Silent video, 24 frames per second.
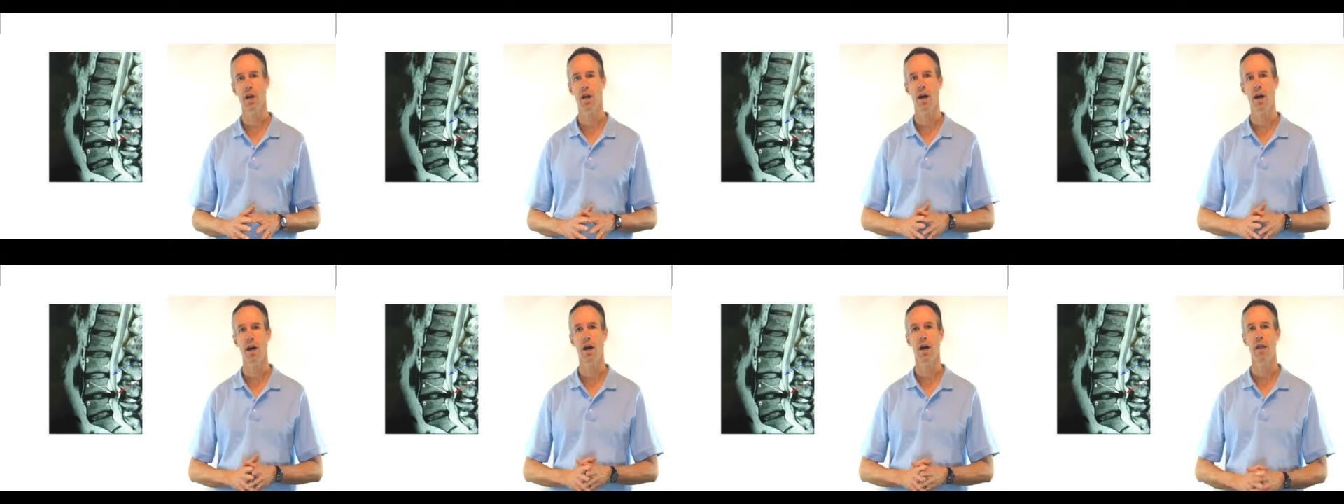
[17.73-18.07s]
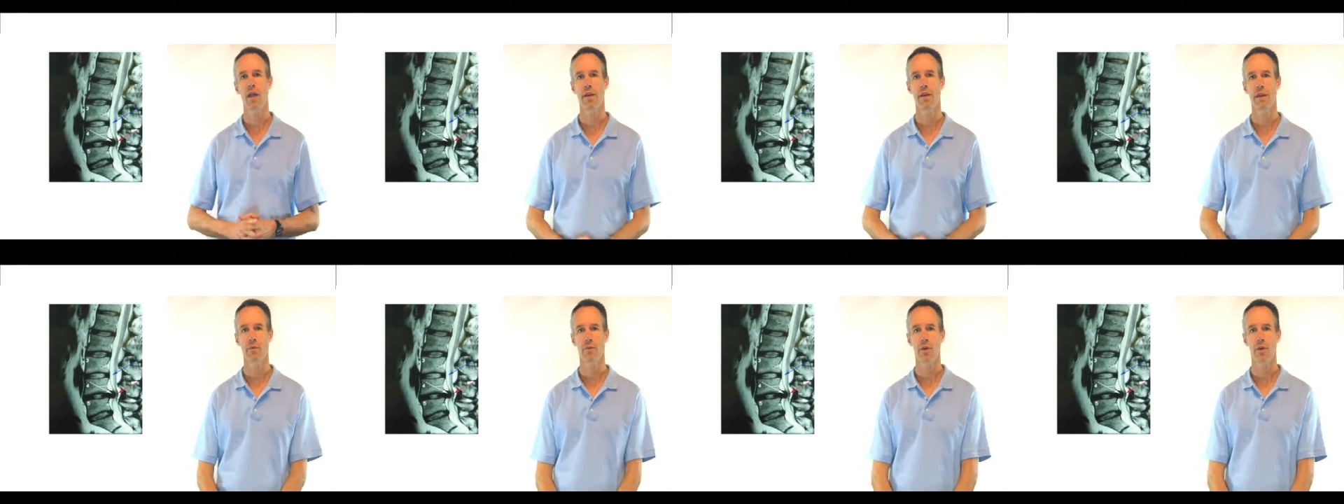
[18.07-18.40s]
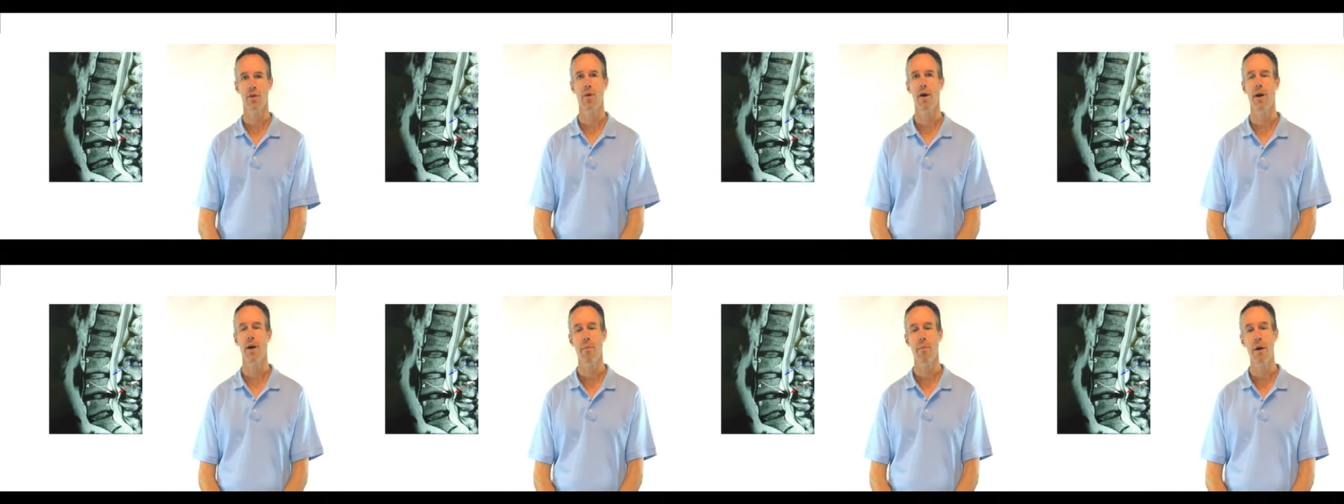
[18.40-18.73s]
that
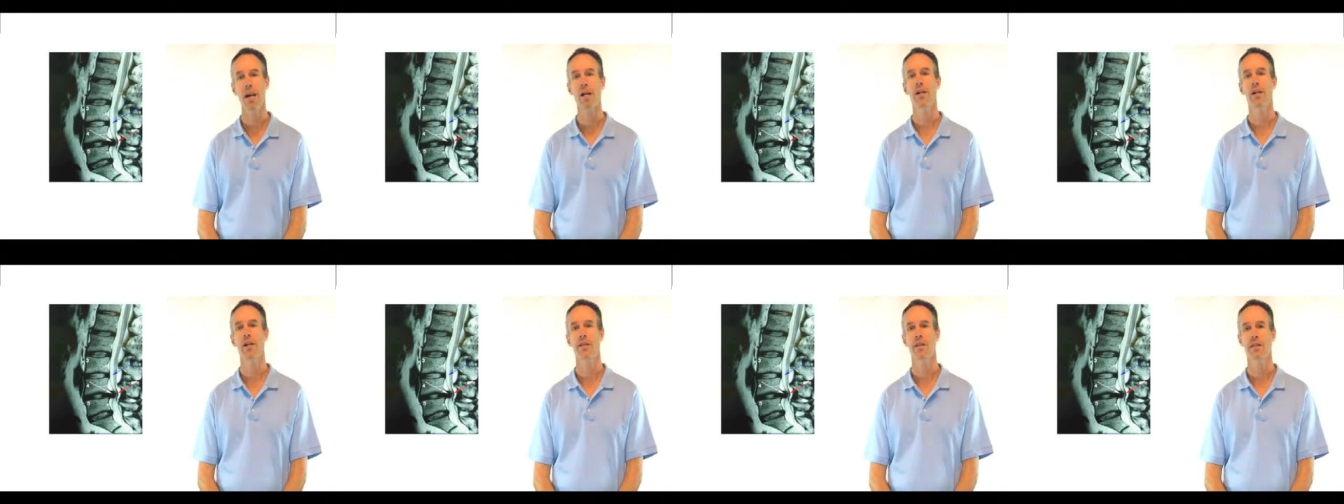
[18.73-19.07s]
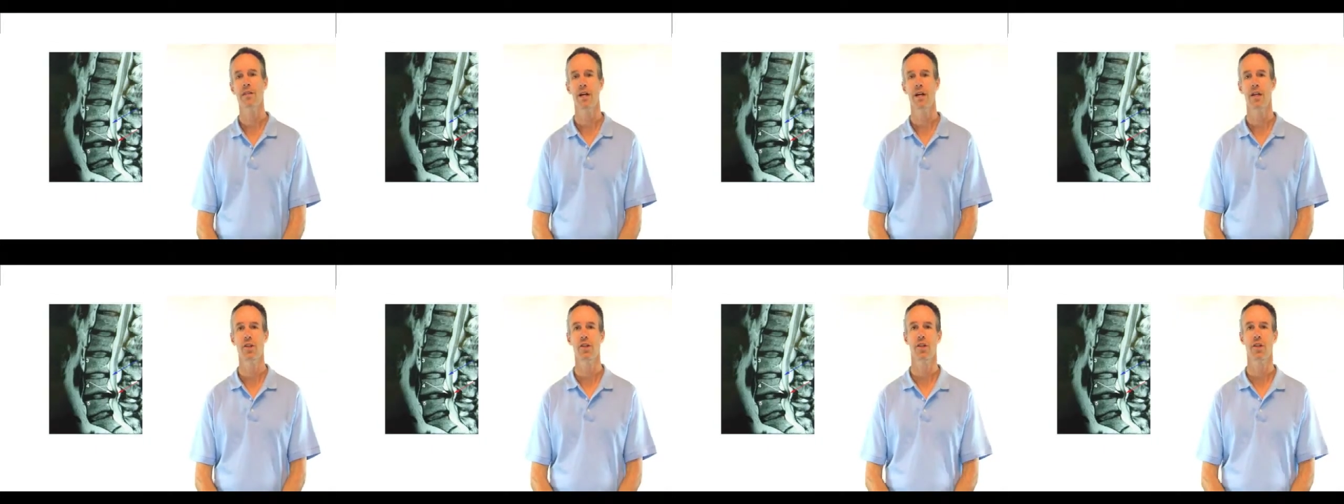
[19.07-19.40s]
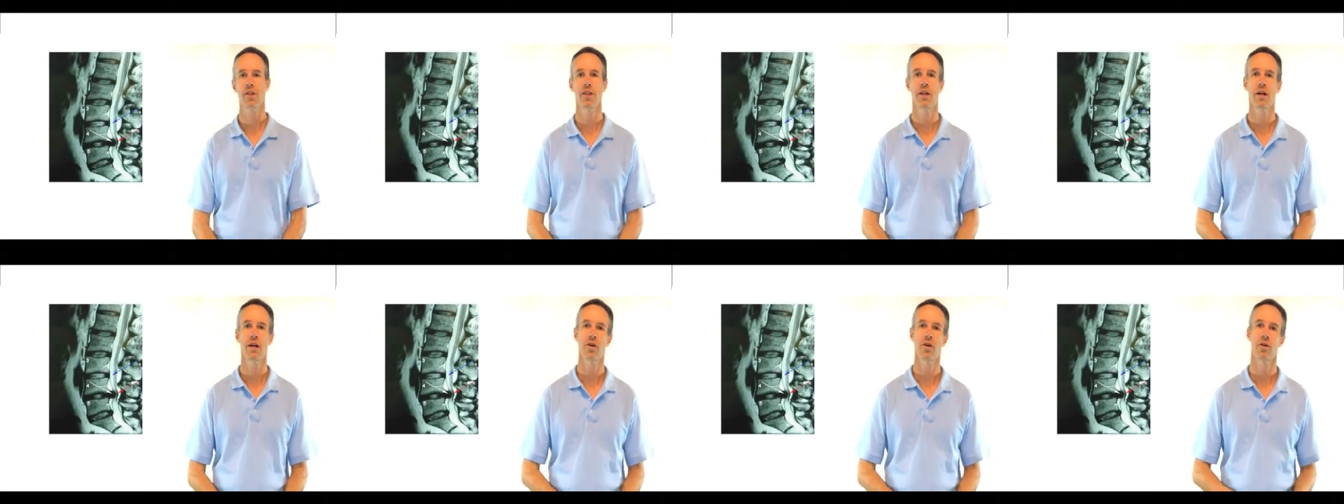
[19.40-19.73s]
require medical
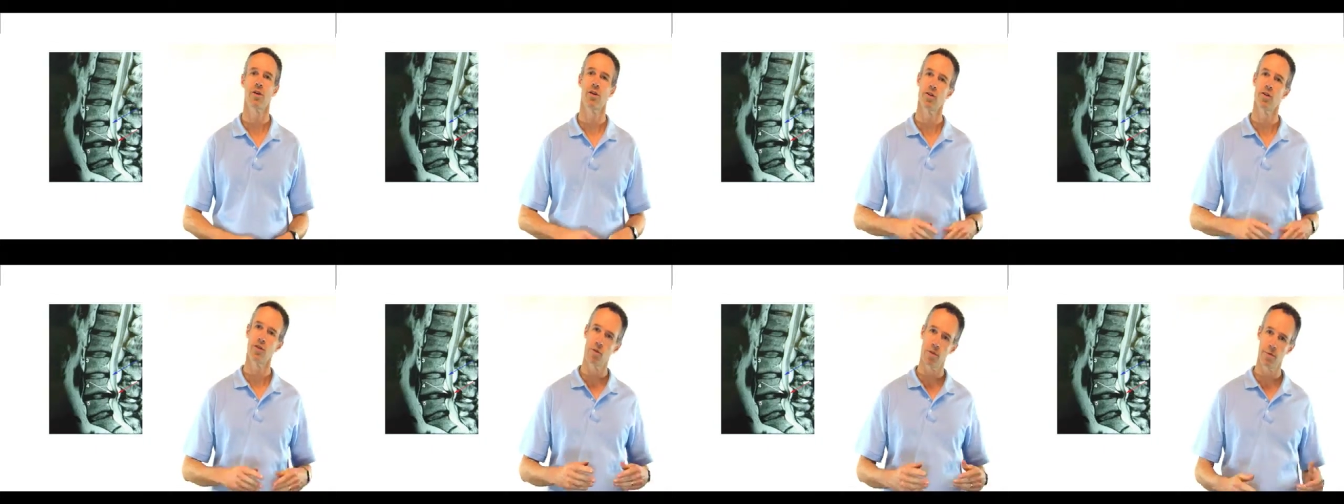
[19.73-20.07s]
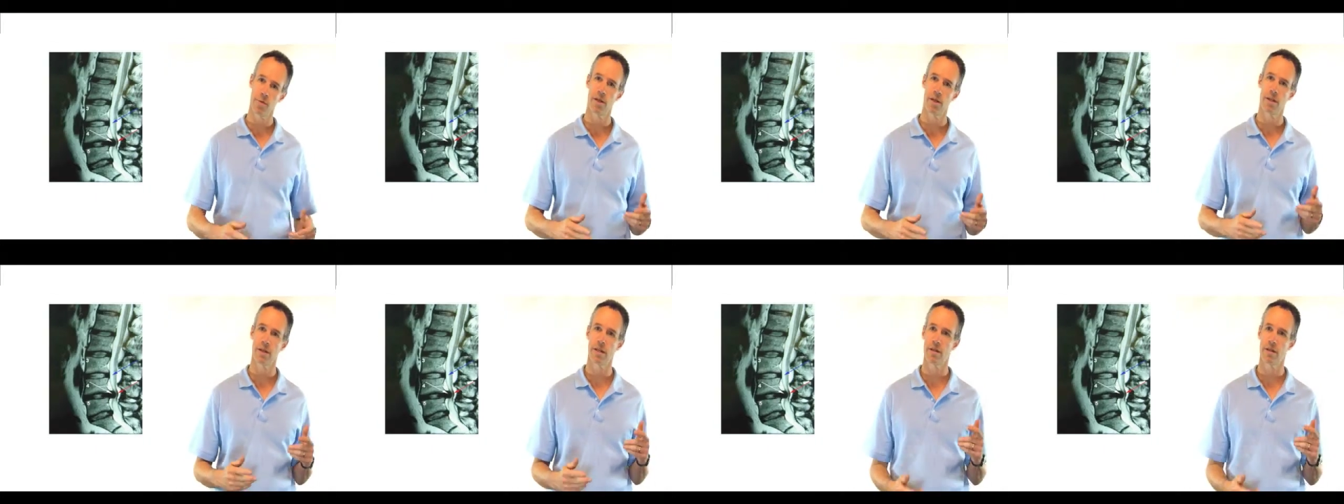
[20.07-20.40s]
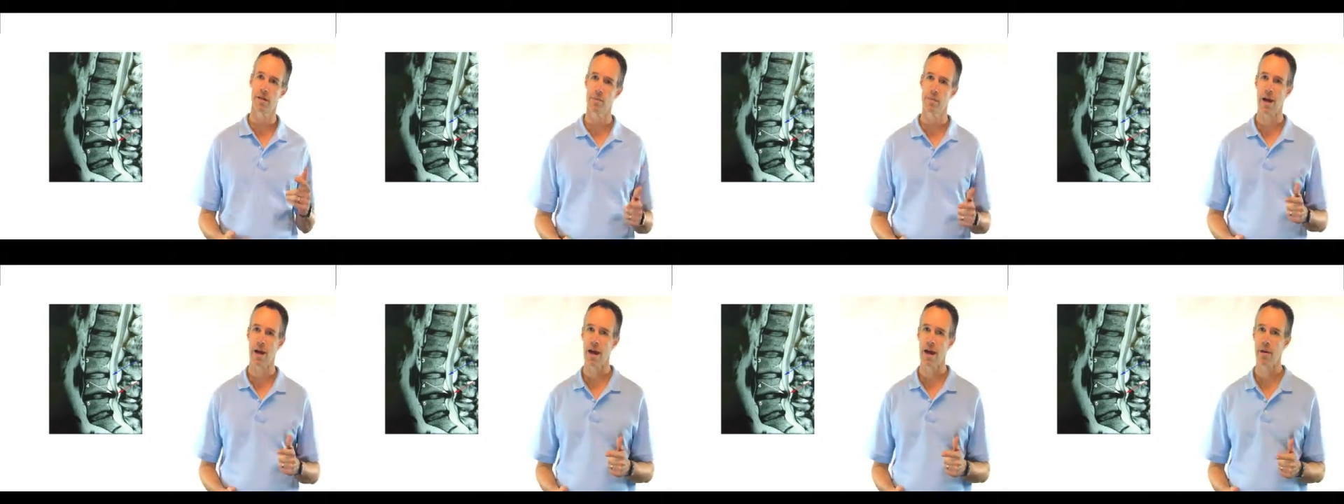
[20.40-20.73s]
attention that are contributing to
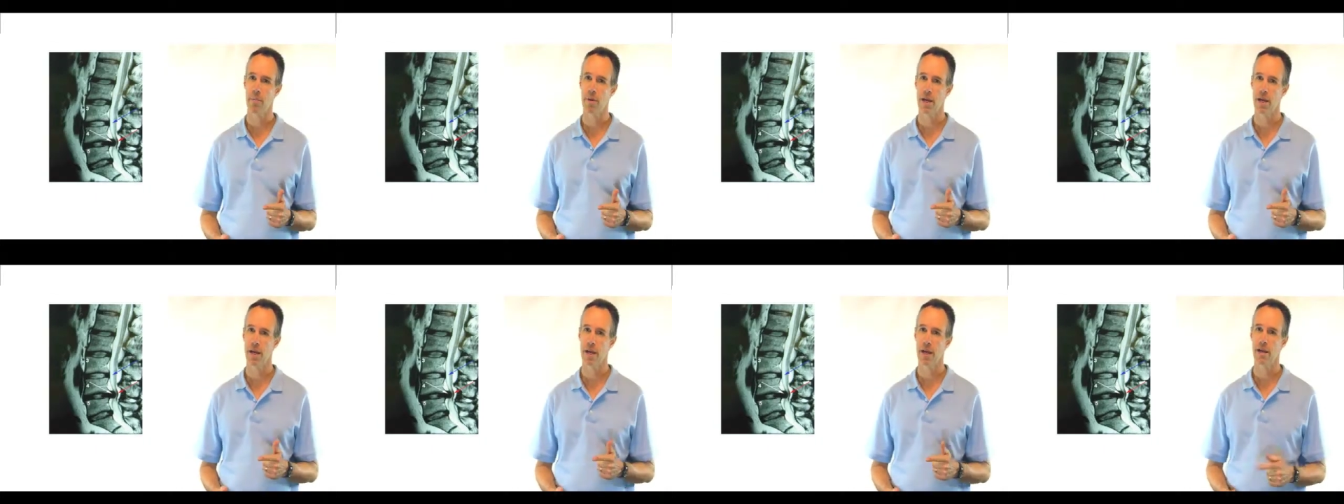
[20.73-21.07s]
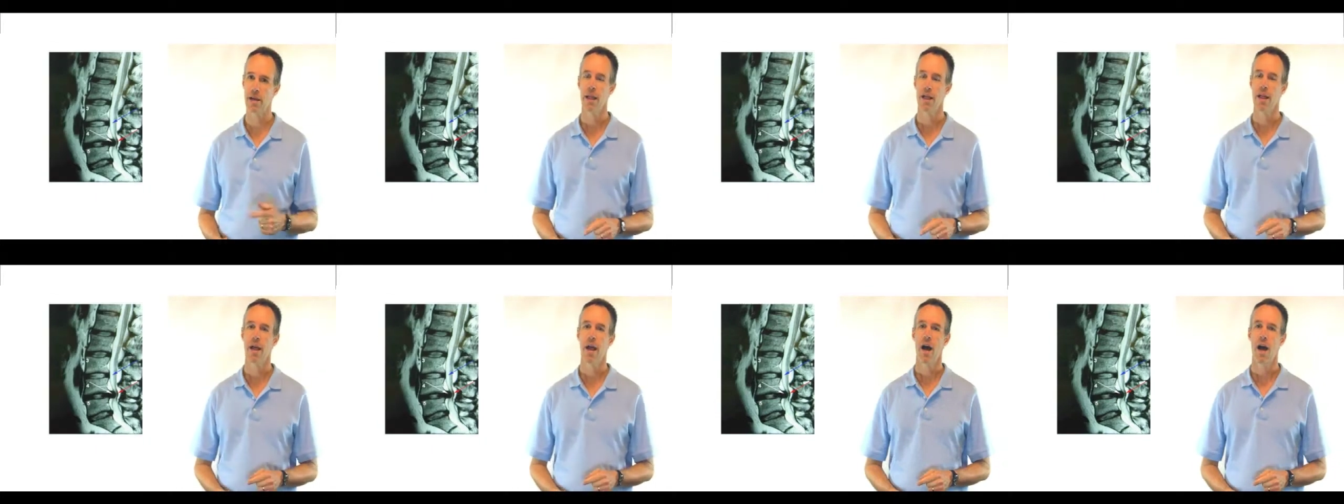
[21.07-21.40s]
the back pain.